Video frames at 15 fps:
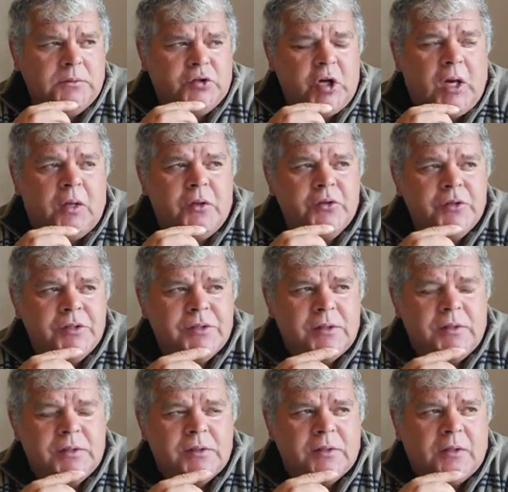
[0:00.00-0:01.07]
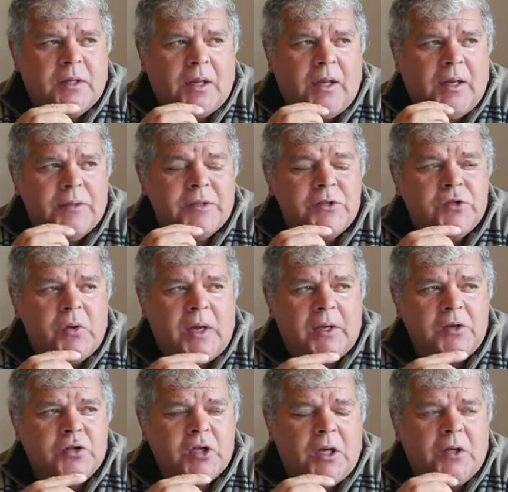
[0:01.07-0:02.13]
challenges in this class, because you had
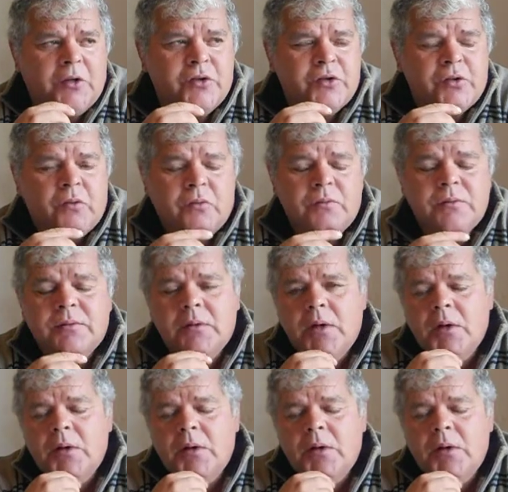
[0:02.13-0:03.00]
to challenge your own